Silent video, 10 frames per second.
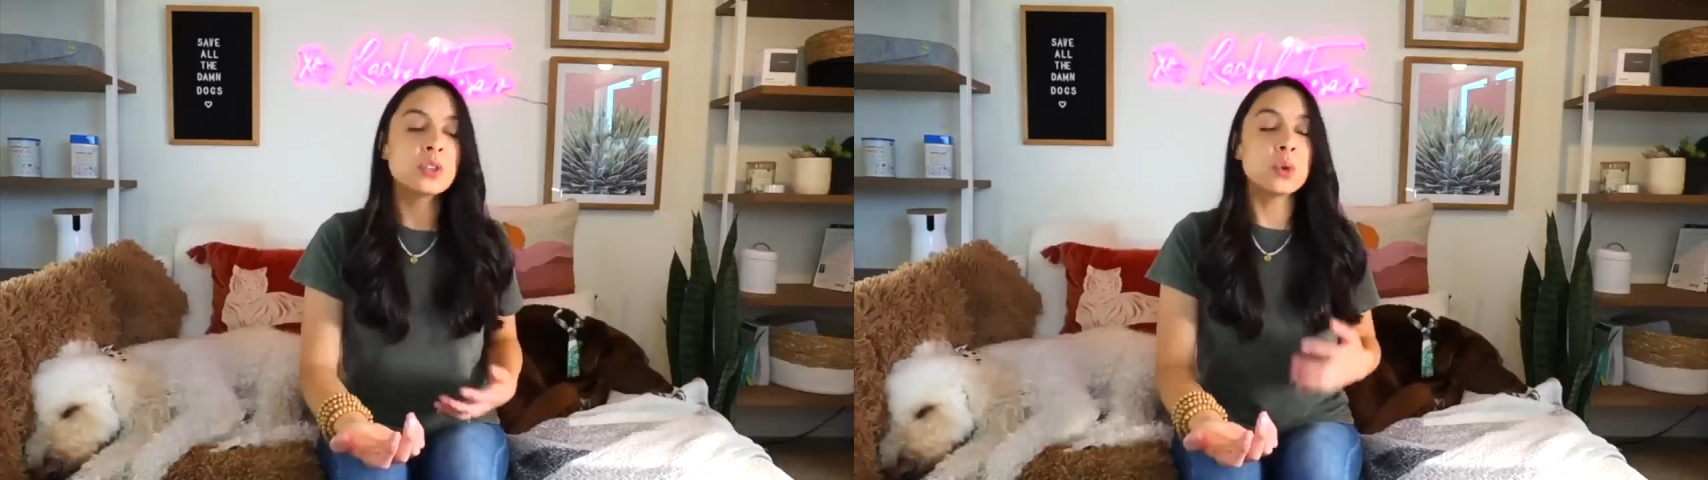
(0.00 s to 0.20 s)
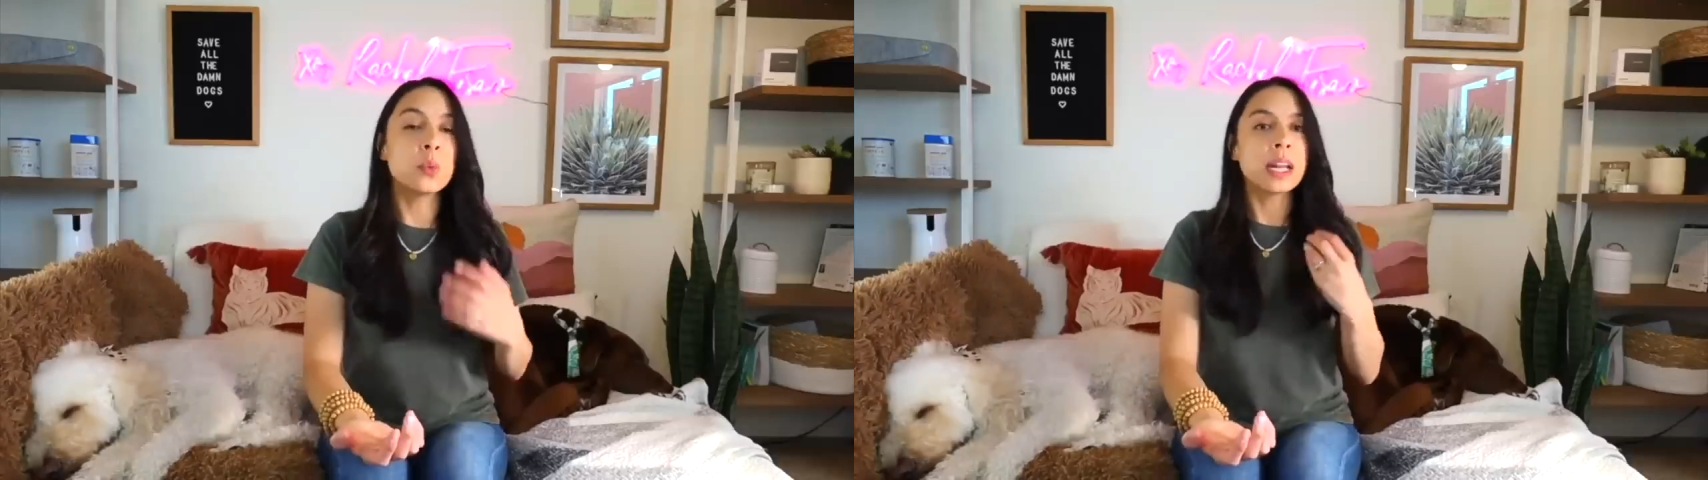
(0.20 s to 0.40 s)

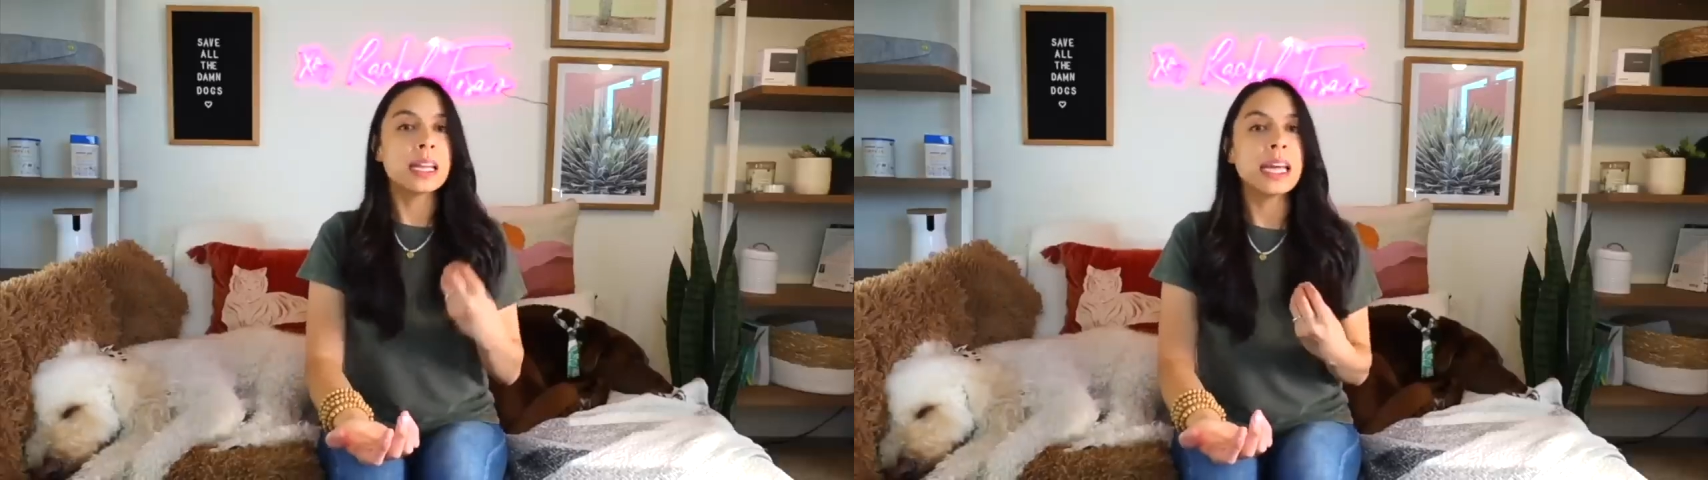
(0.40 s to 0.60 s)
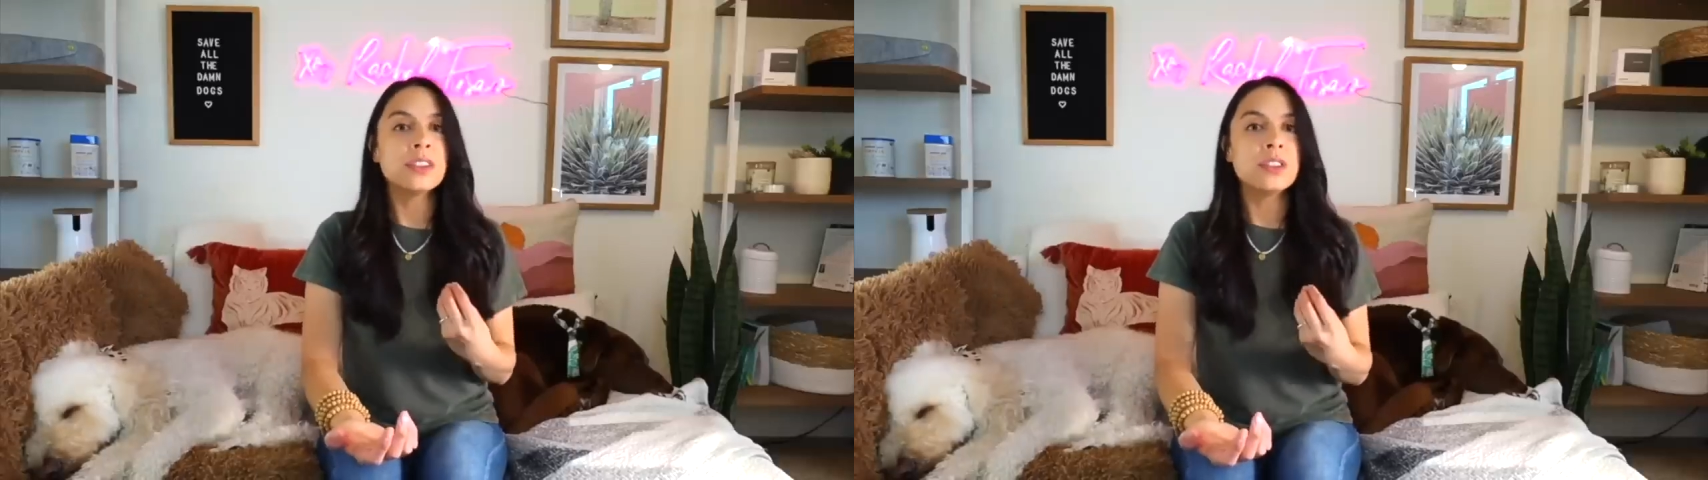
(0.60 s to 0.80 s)
So what I
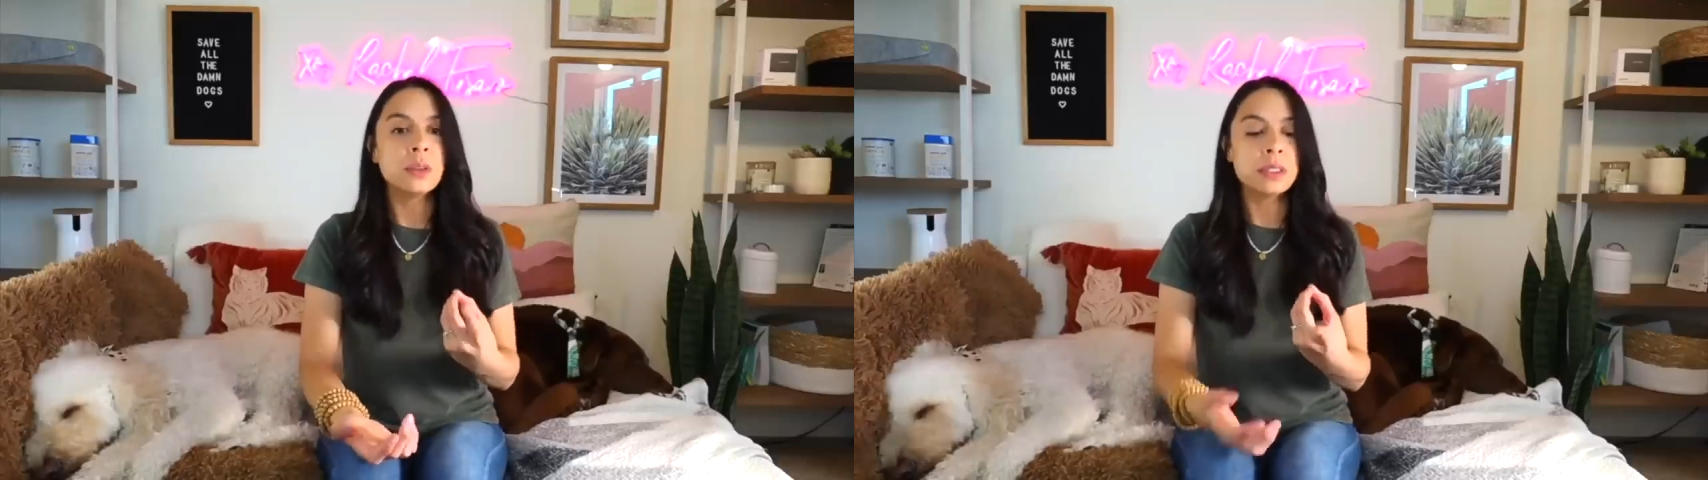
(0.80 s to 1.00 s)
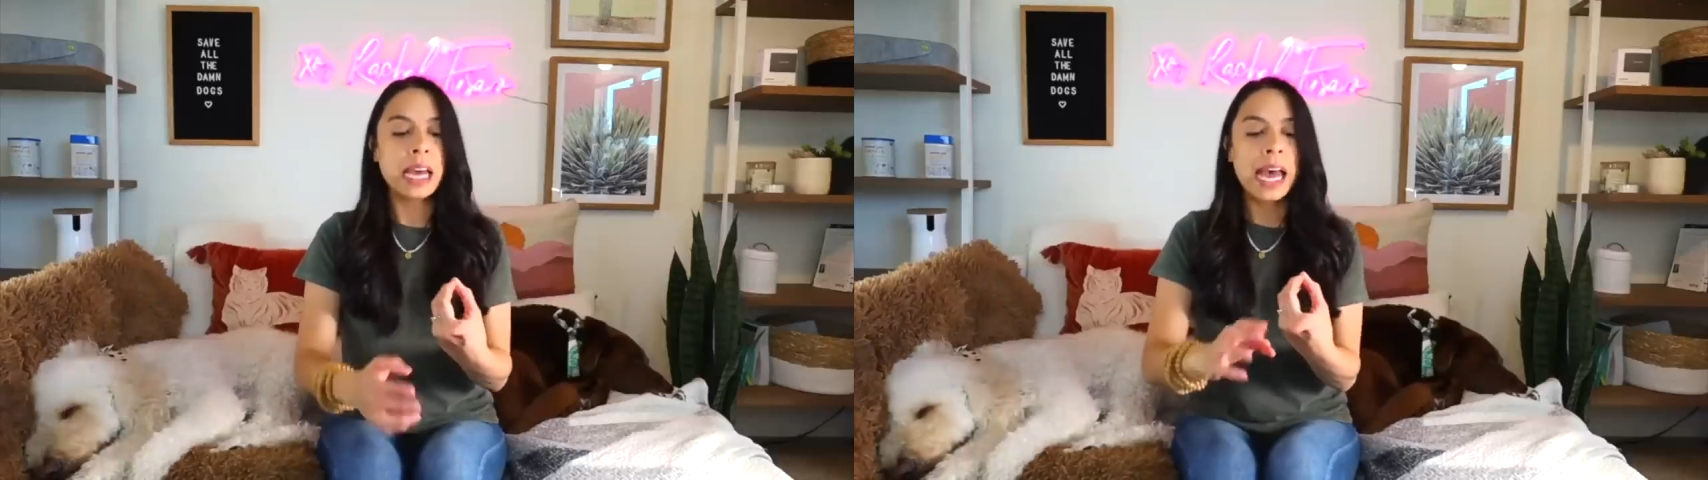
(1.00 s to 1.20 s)
like to
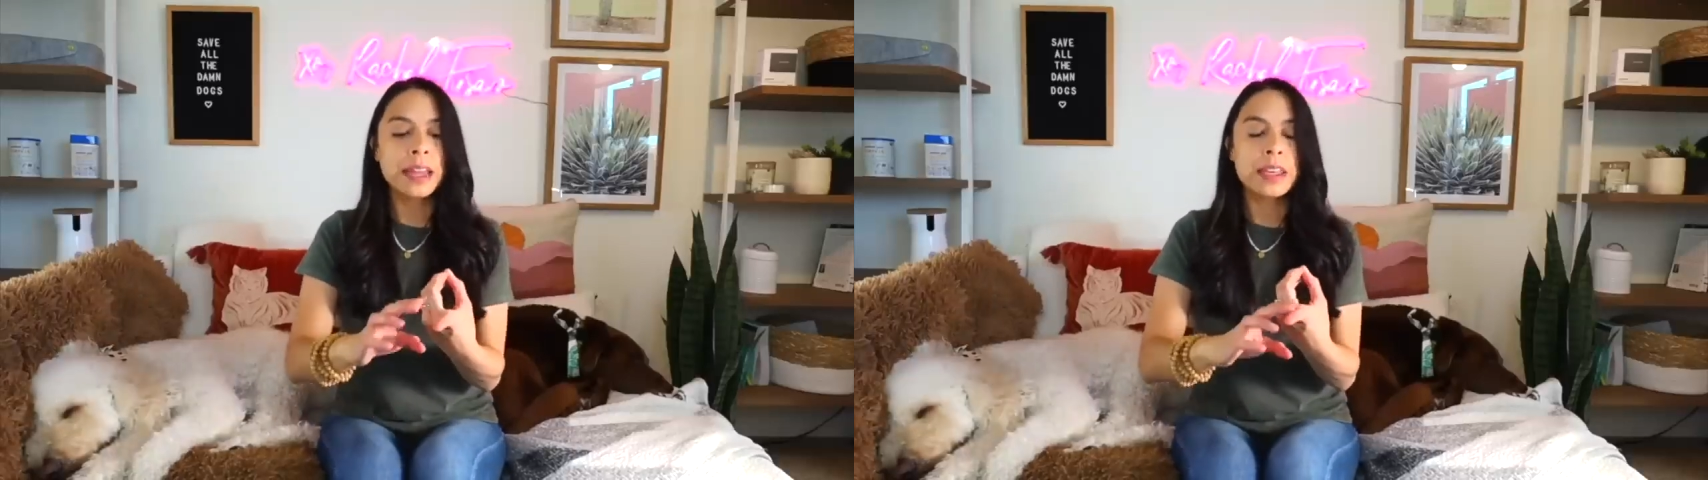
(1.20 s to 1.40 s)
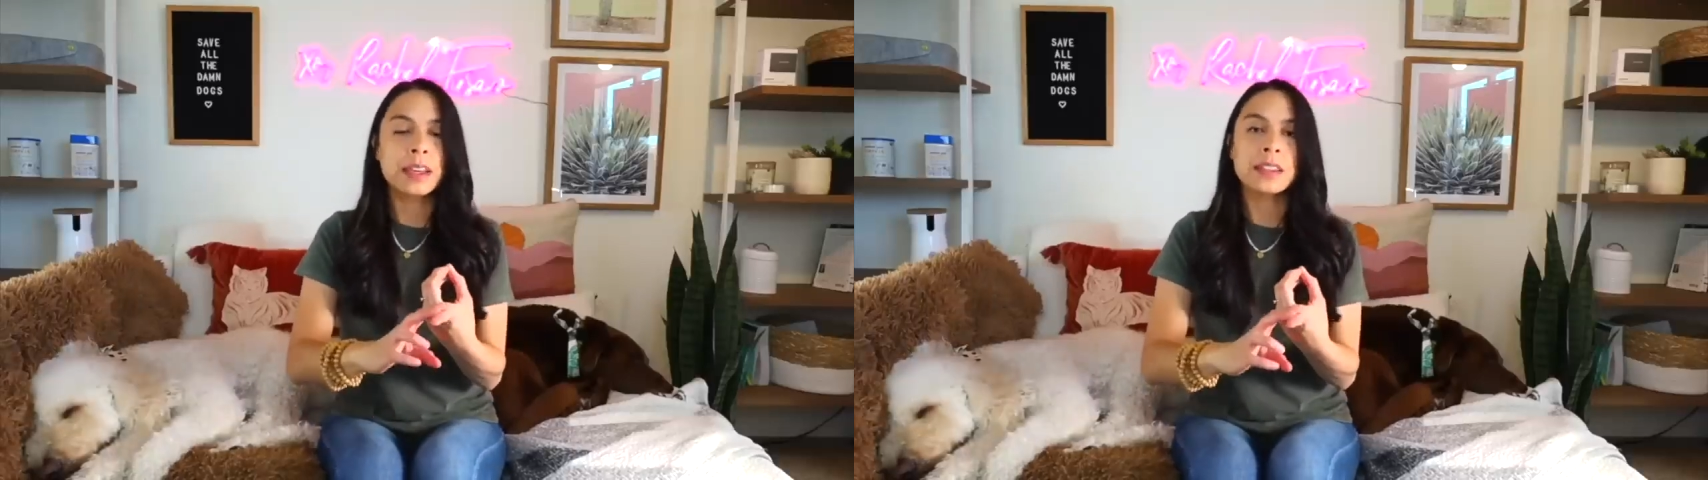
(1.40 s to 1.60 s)
do is
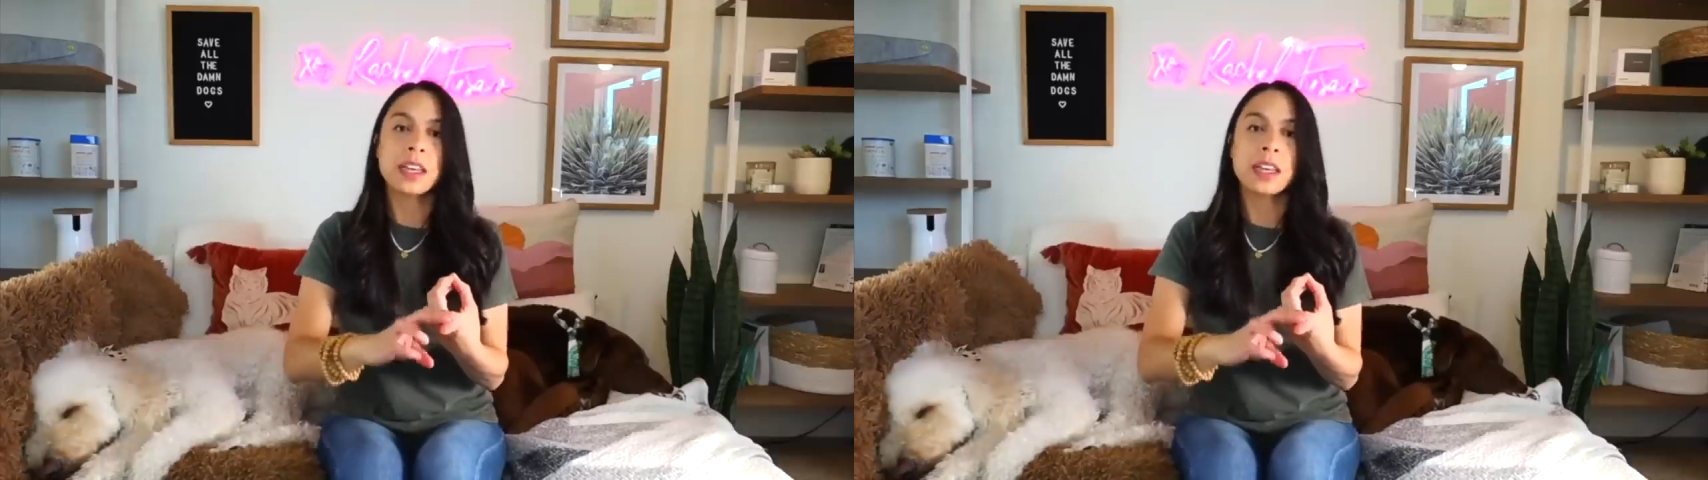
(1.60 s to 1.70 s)
add things